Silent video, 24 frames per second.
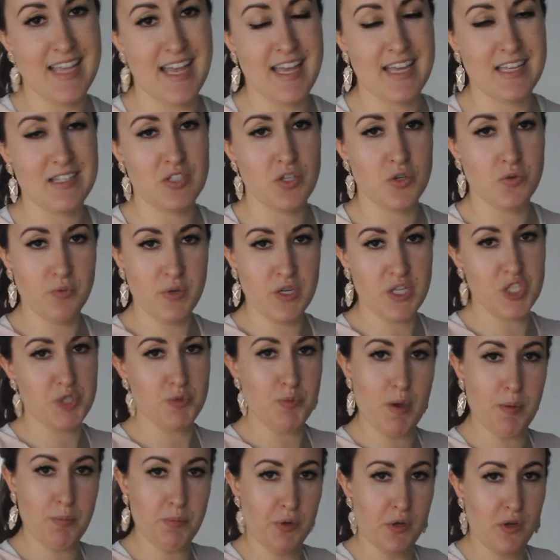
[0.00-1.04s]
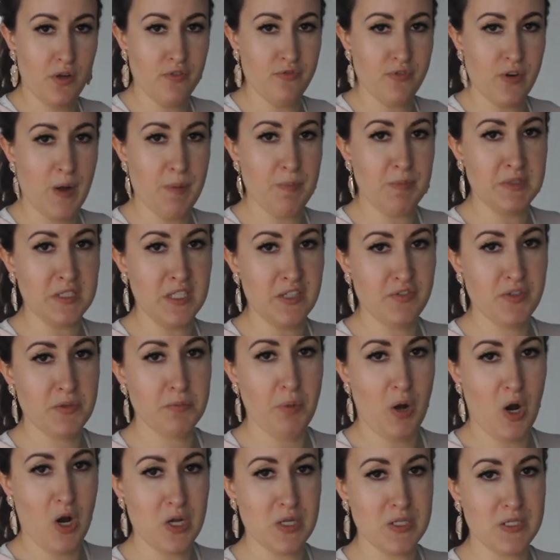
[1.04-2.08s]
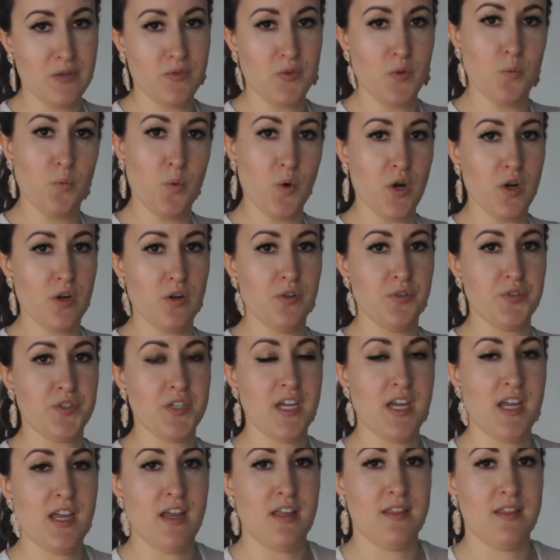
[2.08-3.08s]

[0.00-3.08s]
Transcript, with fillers: and to reach people from different parts of the world